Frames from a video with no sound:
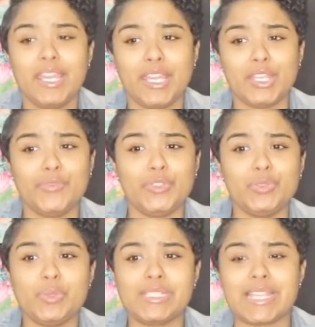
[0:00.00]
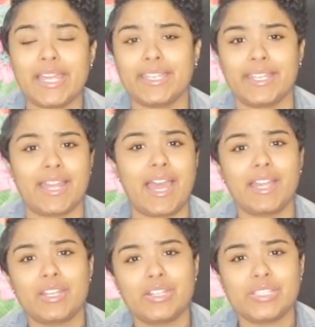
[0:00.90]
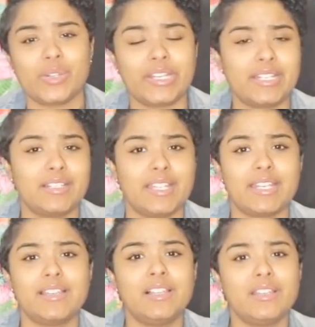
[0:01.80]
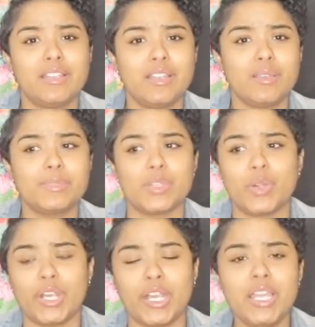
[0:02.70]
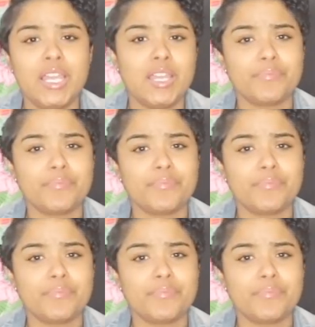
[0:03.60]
If you was like in honors or in any clubs or